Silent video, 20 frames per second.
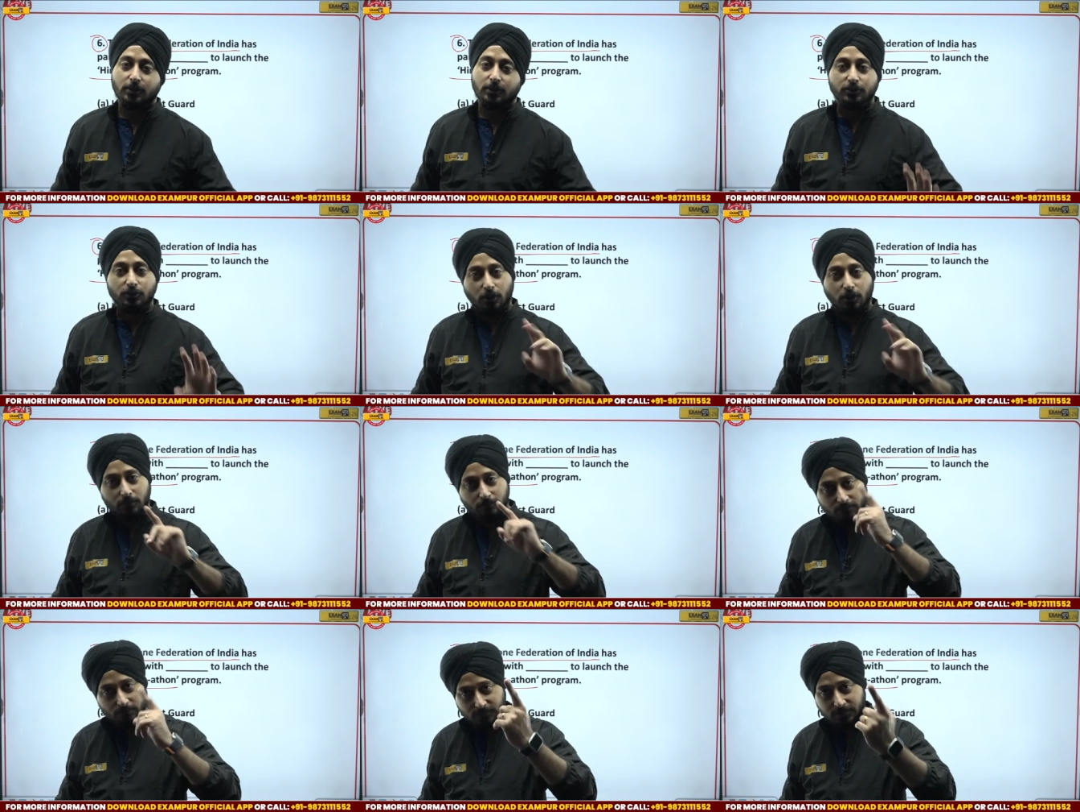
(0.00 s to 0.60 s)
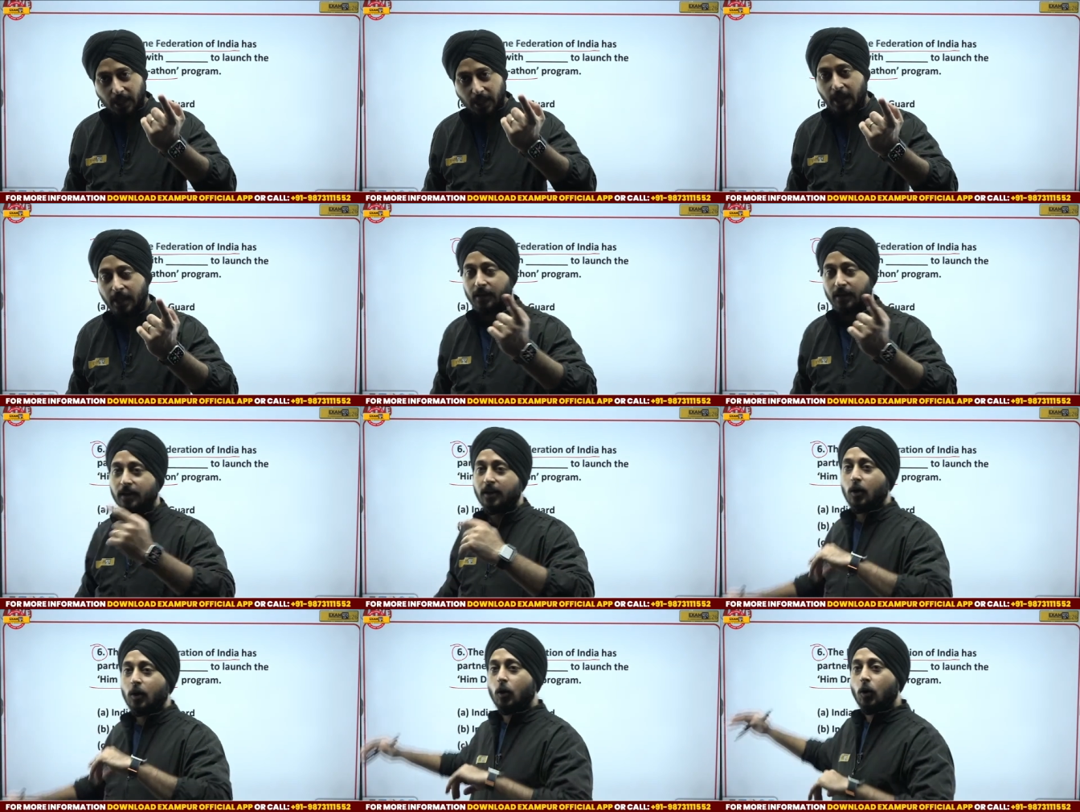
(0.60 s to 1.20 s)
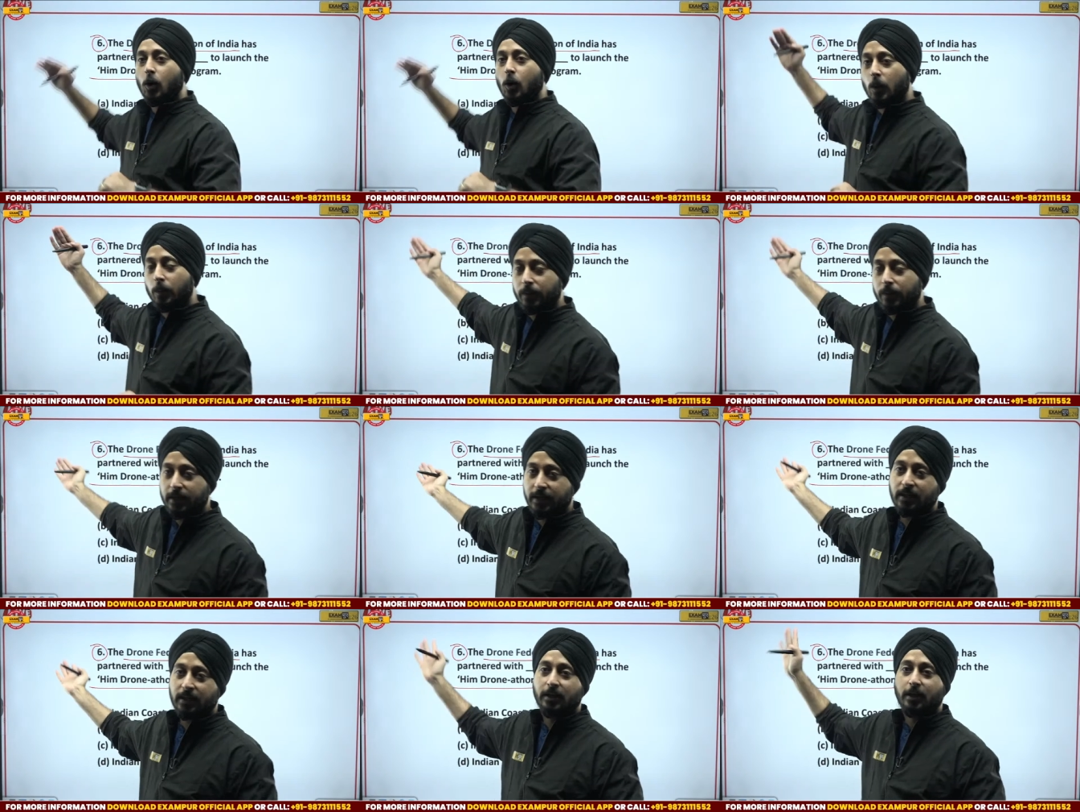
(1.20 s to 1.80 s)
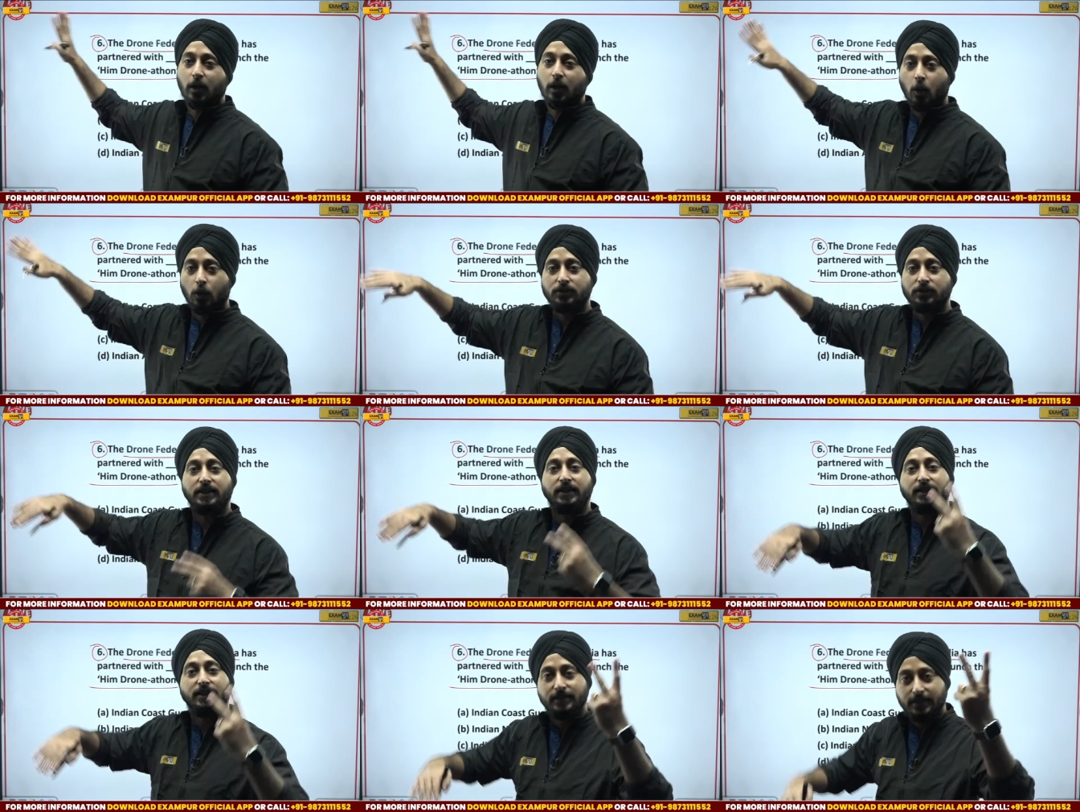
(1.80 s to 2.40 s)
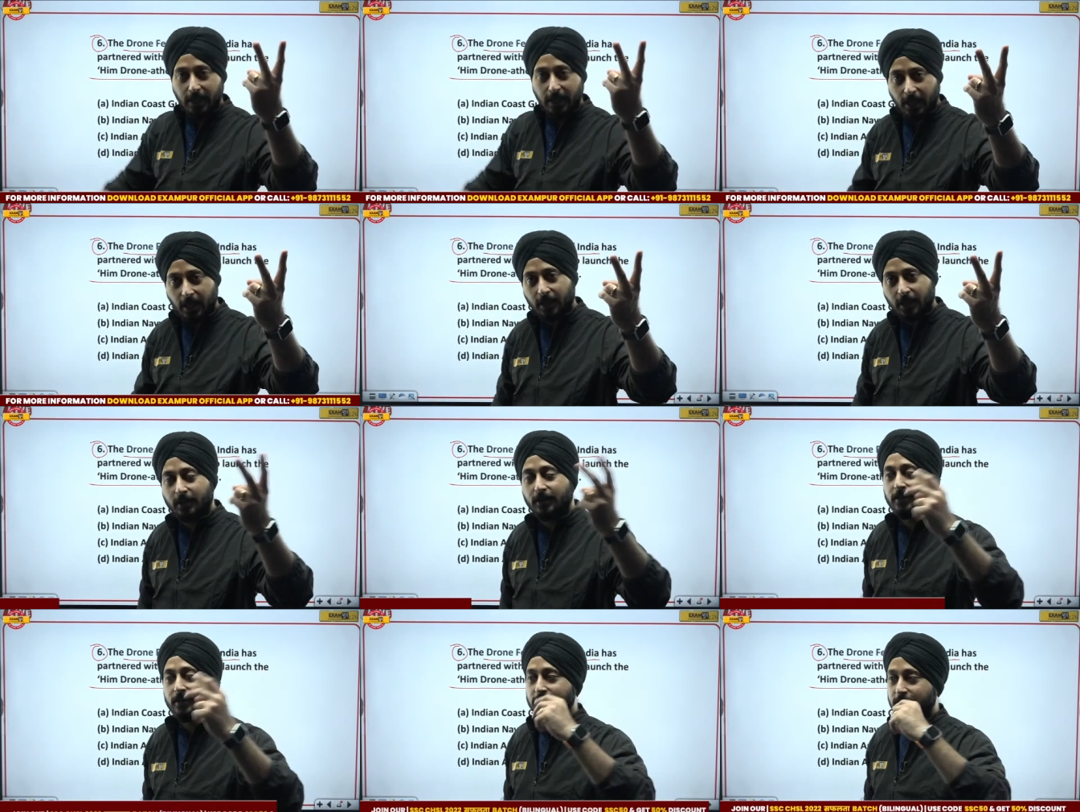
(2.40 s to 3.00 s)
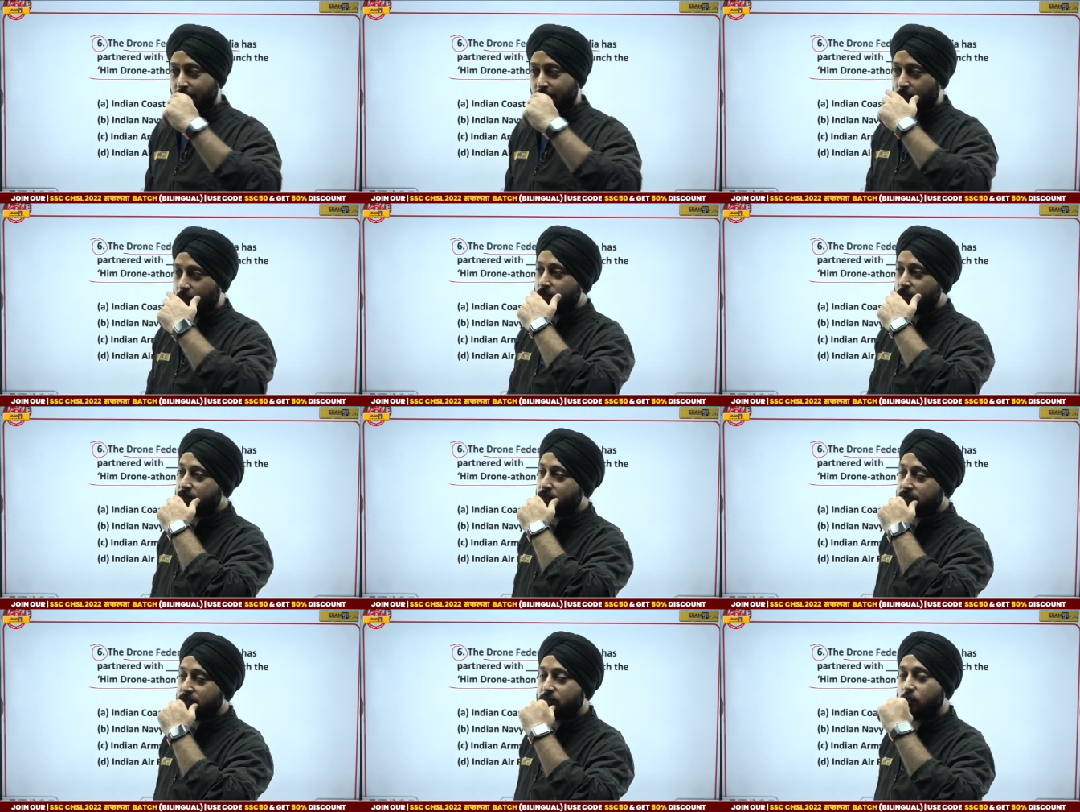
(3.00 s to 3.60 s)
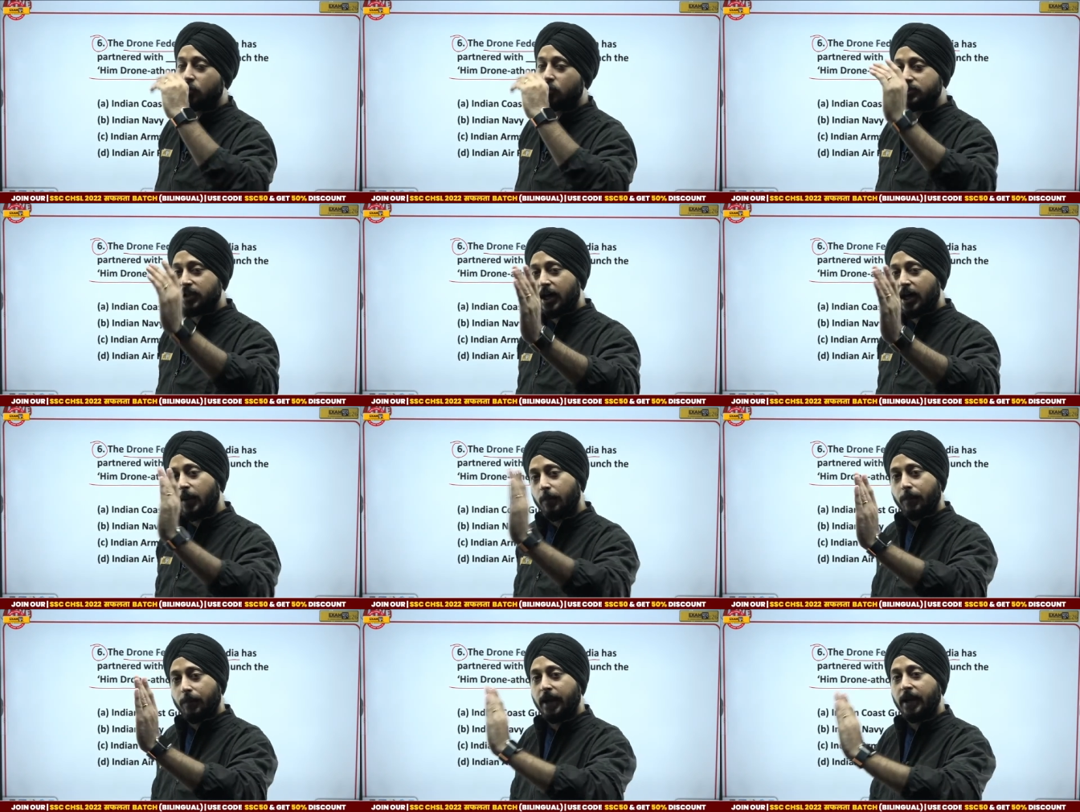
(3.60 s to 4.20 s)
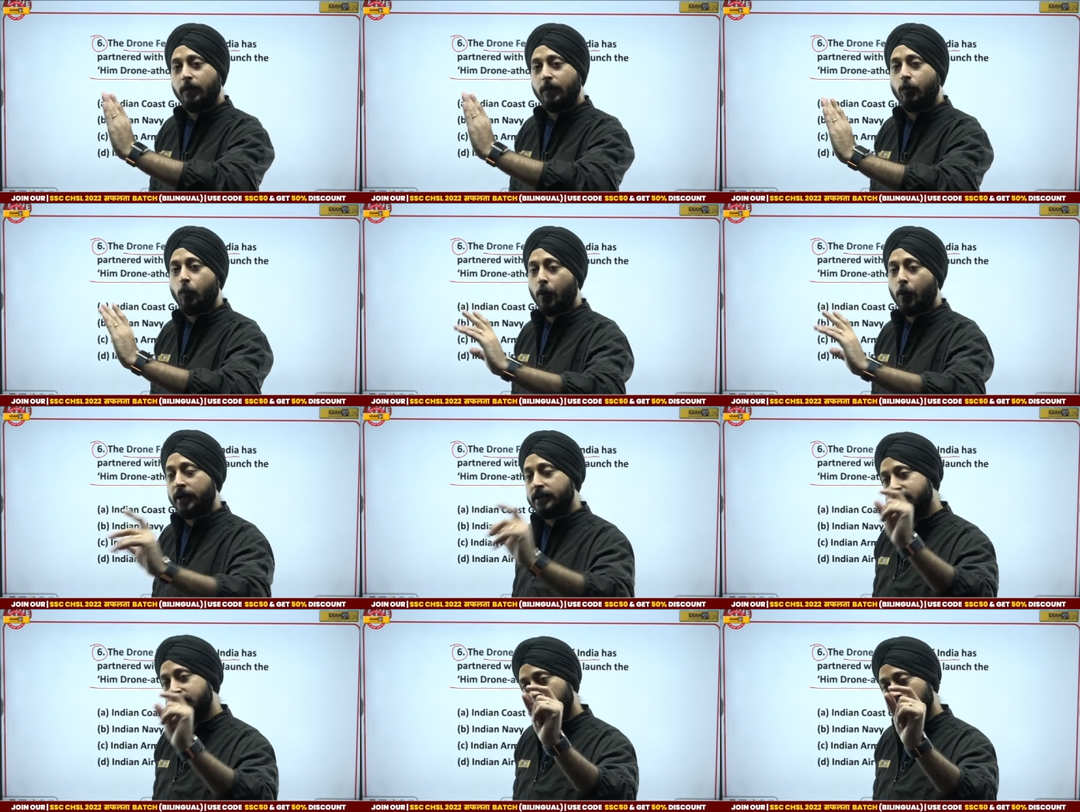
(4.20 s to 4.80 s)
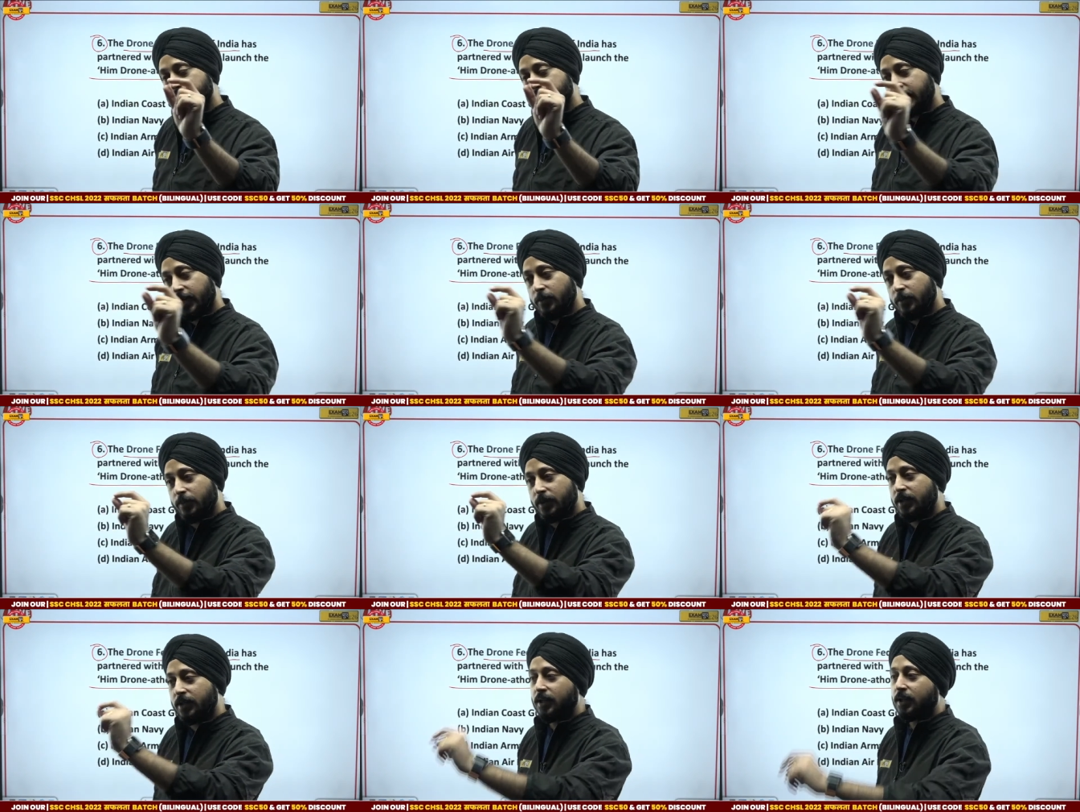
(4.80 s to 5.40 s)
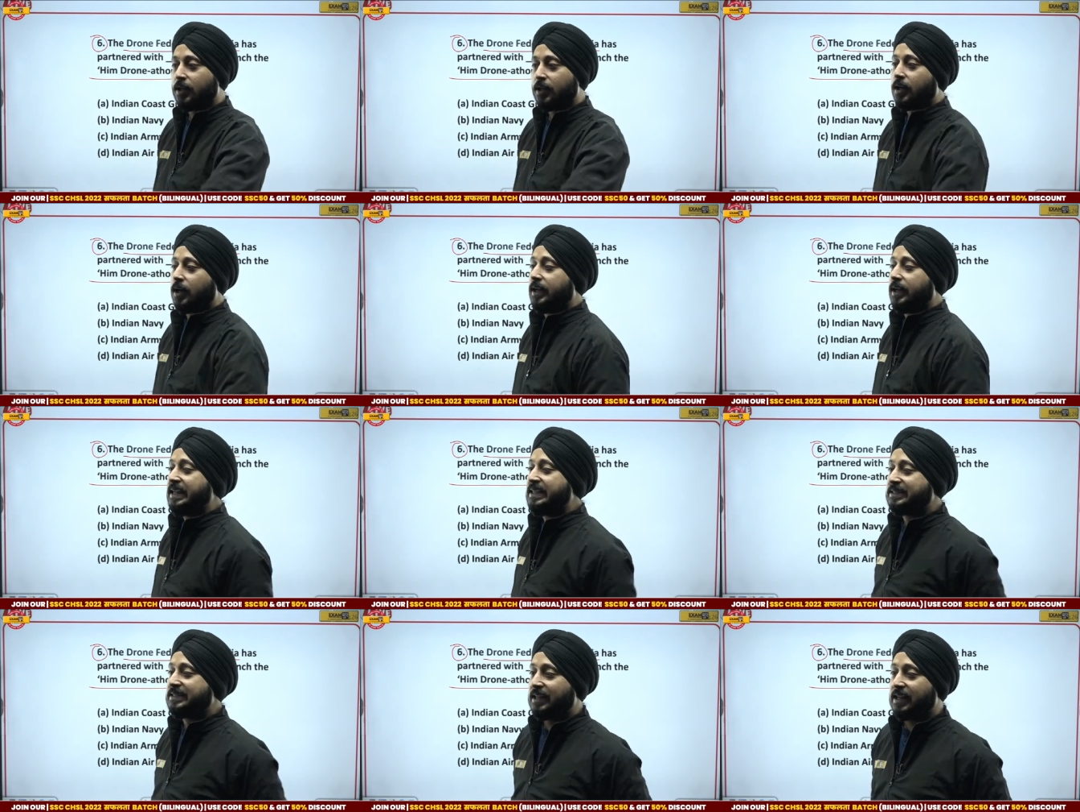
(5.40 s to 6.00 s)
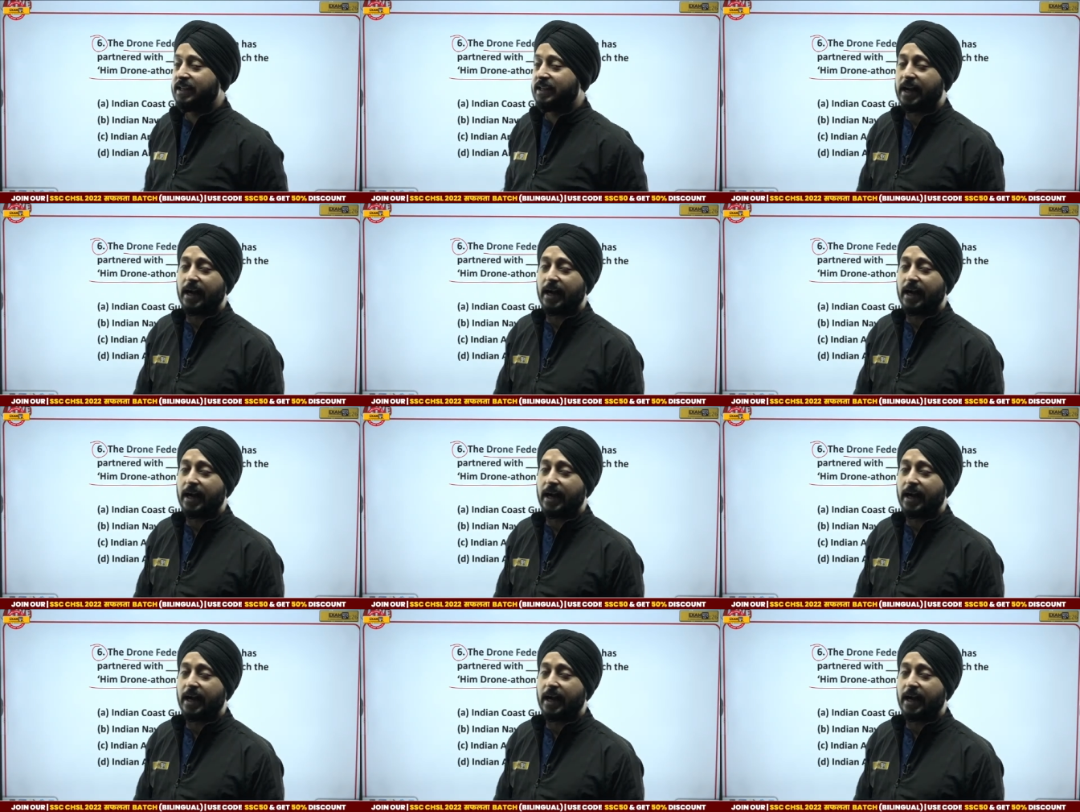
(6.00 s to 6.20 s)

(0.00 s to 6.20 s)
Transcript: So their opening, closing, their you know those are pain points. Those can be easily